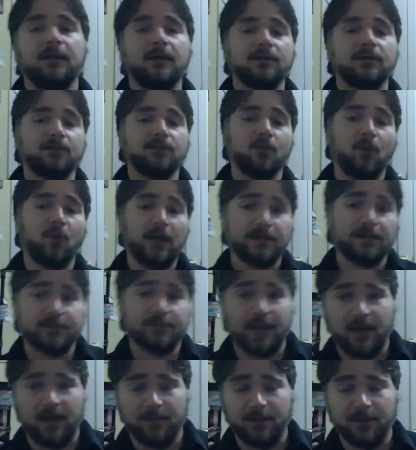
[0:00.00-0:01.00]
So what has
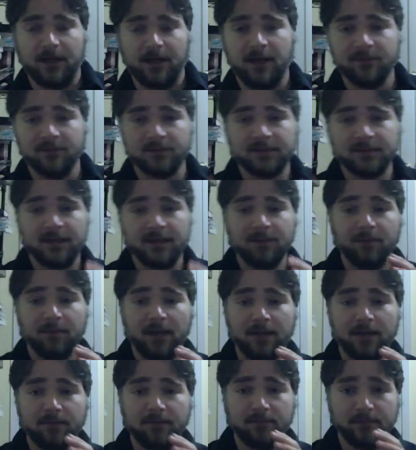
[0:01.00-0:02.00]
to happen? I have to take
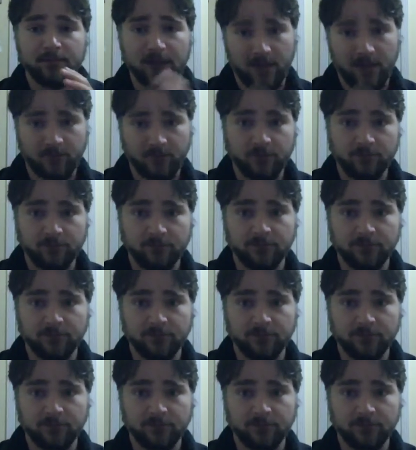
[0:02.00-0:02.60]
my novel,